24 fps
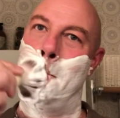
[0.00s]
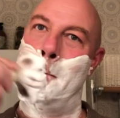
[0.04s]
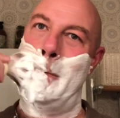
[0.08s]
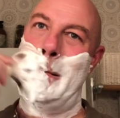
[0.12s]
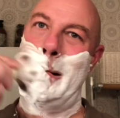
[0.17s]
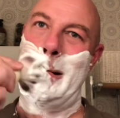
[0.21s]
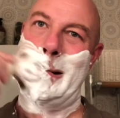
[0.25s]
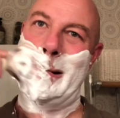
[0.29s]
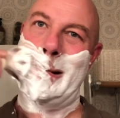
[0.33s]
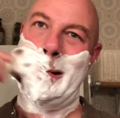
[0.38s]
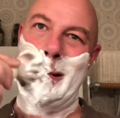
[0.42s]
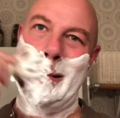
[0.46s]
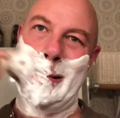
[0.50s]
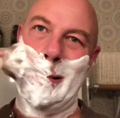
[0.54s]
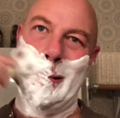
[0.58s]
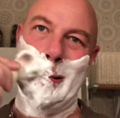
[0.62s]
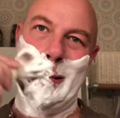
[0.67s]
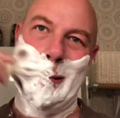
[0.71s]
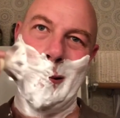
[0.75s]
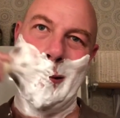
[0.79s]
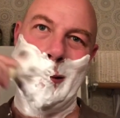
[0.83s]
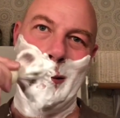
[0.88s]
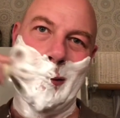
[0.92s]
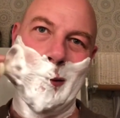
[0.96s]
It has nothing
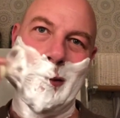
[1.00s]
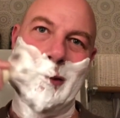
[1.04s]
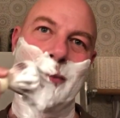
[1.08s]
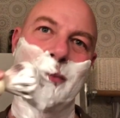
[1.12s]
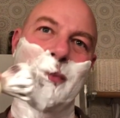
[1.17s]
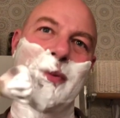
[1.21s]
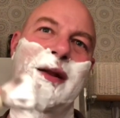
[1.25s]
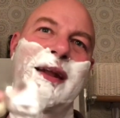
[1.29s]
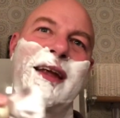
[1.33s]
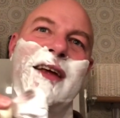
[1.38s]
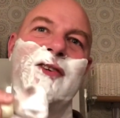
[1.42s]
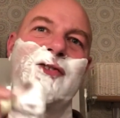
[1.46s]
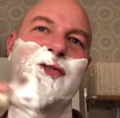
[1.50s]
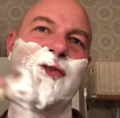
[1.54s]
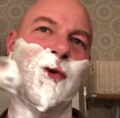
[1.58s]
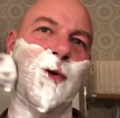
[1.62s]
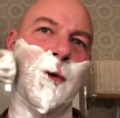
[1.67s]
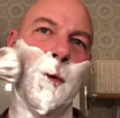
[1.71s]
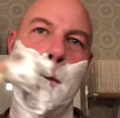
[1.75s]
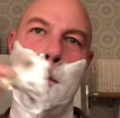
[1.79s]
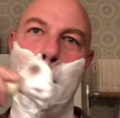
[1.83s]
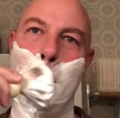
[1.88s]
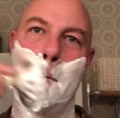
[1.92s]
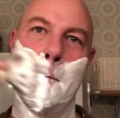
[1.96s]
to do with
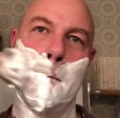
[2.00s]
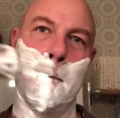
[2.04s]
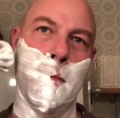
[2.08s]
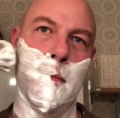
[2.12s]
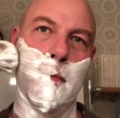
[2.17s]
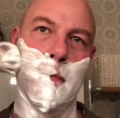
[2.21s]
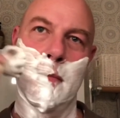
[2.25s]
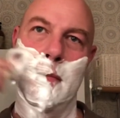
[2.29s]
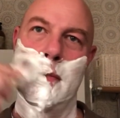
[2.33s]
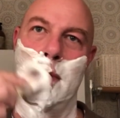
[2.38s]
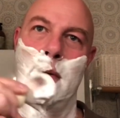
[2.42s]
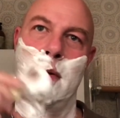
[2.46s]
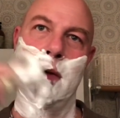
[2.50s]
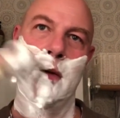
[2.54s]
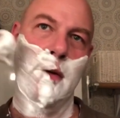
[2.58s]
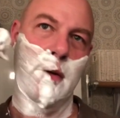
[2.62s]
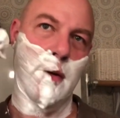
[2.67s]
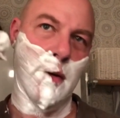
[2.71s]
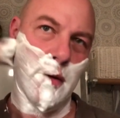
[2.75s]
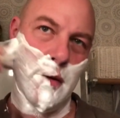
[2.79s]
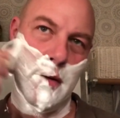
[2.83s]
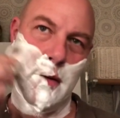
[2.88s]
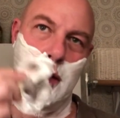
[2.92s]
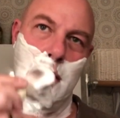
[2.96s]
pleasure
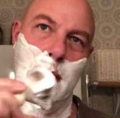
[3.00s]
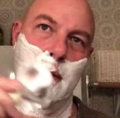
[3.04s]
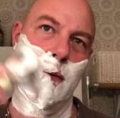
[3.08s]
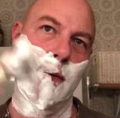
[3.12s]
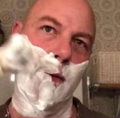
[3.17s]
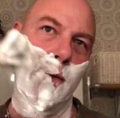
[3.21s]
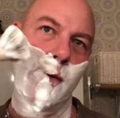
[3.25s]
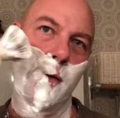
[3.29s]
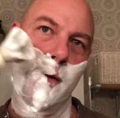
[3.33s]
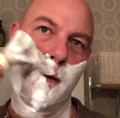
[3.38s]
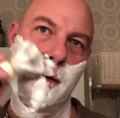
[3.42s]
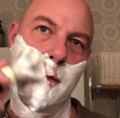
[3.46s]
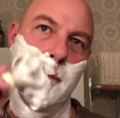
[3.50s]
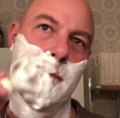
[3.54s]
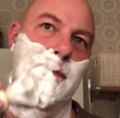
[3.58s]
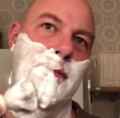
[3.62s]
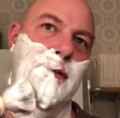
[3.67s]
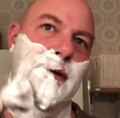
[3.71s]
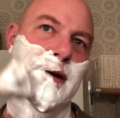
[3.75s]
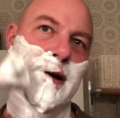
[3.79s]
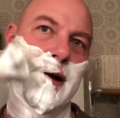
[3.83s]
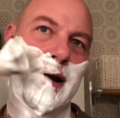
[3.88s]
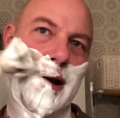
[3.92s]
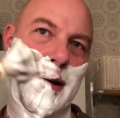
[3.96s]
or
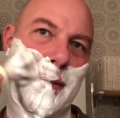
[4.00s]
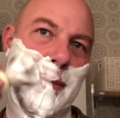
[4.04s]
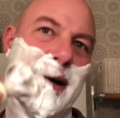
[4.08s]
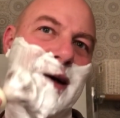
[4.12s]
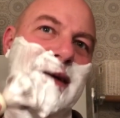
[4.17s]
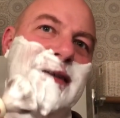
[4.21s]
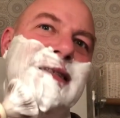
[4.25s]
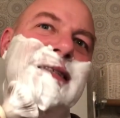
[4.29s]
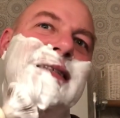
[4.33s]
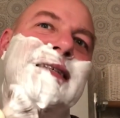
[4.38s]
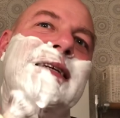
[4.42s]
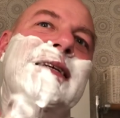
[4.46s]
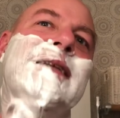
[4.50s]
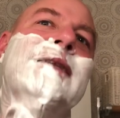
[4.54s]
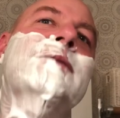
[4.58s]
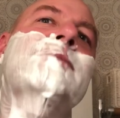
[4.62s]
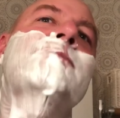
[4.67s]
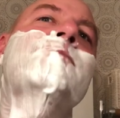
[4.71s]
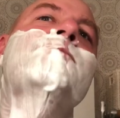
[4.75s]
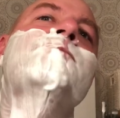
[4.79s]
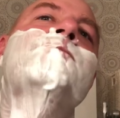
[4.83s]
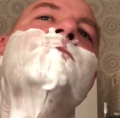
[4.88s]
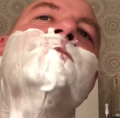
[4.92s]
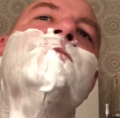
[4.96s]
namaste.
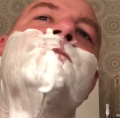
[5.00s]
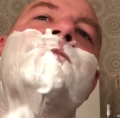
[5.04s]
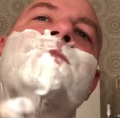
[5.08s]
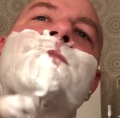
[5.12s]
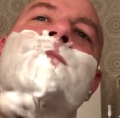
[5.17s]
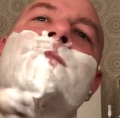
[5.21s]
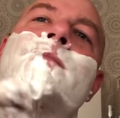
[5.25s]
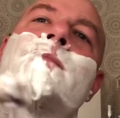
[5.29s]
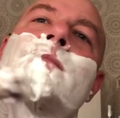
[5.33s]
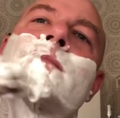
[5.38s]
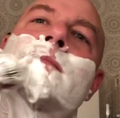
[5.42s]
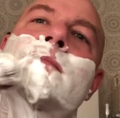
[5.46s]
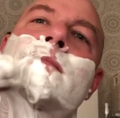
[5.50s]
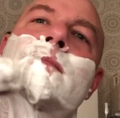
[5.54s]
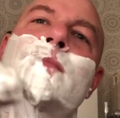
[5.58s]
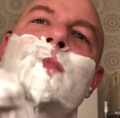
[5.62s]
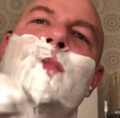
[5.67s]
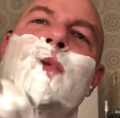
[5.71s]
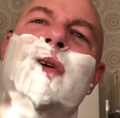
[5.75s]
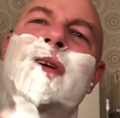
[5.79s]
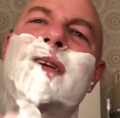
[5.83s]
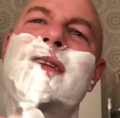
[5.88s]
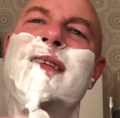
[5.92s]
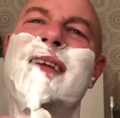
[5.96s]

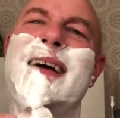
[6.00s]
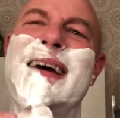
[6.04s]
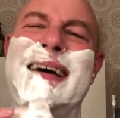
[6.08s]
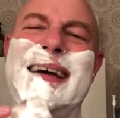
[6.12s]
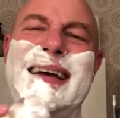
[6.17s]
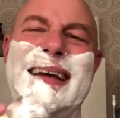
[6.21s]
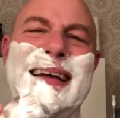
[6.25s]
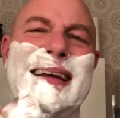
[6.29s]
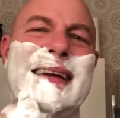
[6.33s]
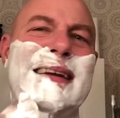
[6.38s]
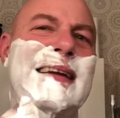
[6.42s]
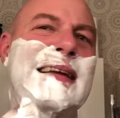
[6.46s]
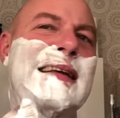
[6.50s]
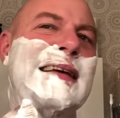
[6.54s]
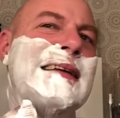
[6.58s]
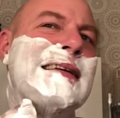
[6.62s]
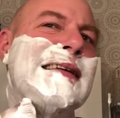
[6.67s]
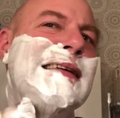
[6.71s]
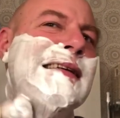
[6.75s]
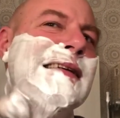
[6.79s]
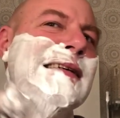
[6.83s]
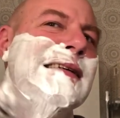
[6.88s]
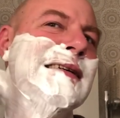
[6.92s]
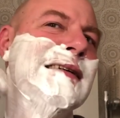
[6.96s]
What is that, Indian?
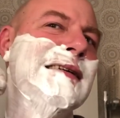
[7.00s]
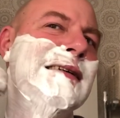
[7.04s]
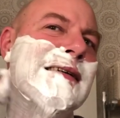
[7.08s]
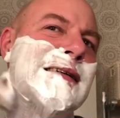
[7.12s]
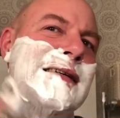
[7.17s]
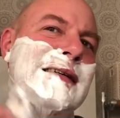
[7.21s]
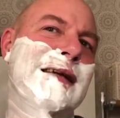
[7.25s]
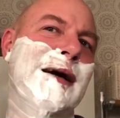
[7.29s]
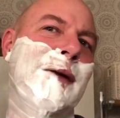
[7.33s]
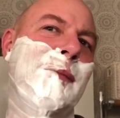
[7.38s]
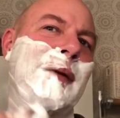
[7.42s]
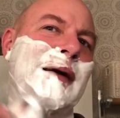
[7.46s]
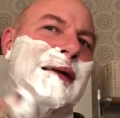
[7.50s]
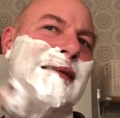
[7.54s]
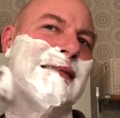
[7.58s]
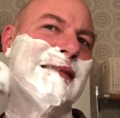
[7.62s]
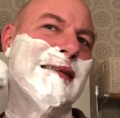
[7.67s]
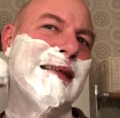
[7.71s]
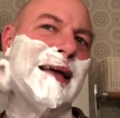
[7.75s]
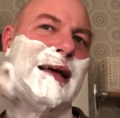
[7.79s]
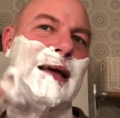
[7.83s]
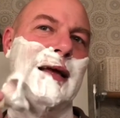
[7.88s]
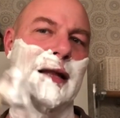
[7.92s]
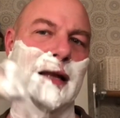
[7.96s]

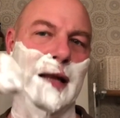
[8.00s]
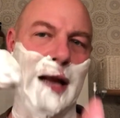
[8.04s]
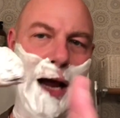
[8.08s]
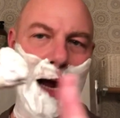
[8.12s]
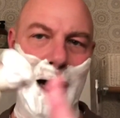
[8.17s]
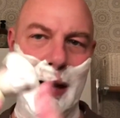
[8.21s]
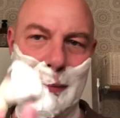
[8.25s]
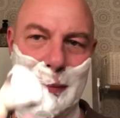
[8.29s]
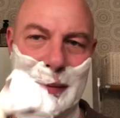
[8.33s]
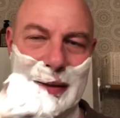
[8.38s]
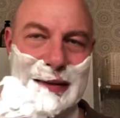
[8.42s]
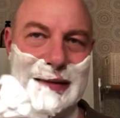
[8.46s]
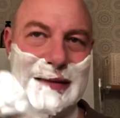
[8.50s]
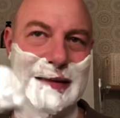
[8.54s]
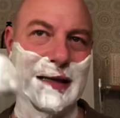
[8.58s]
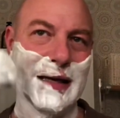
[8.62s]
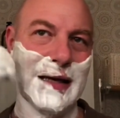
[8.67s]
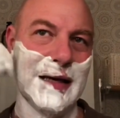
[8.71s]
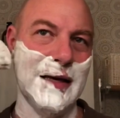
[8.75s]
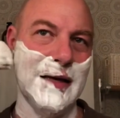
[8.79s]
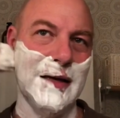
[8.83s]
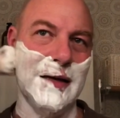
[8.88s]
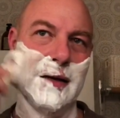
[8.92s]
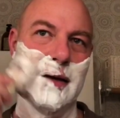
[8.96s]
Namaste.
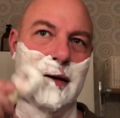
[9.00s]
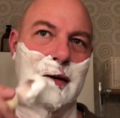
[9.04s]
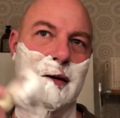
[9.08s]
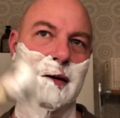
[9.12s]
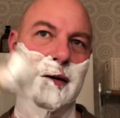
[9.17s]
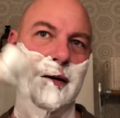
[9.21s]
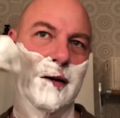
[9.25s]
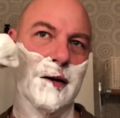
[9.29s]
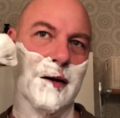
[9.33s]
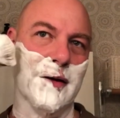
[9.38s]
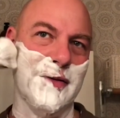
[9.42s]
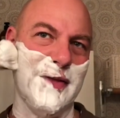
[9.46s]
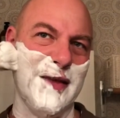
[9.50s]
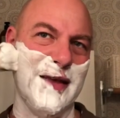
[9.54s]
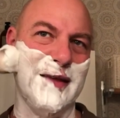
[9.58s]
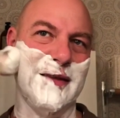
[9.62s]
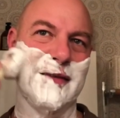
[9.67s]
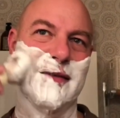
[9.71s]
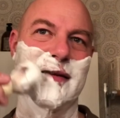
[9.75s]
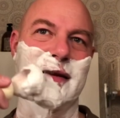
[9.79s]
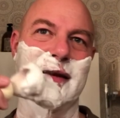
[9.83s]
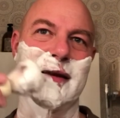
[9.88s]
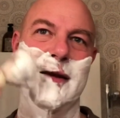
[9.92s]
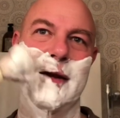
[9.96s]
I think
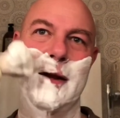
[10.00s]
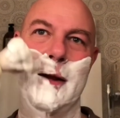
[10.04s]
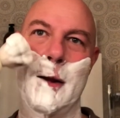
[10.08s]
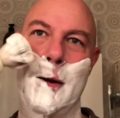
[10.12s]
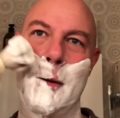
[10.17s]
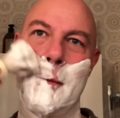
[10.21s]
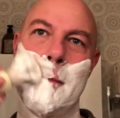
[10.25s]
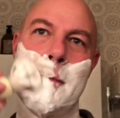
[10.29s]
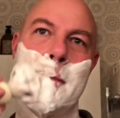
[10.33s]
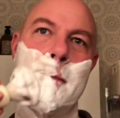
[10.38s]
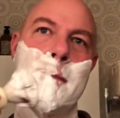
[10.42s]
it's Indian.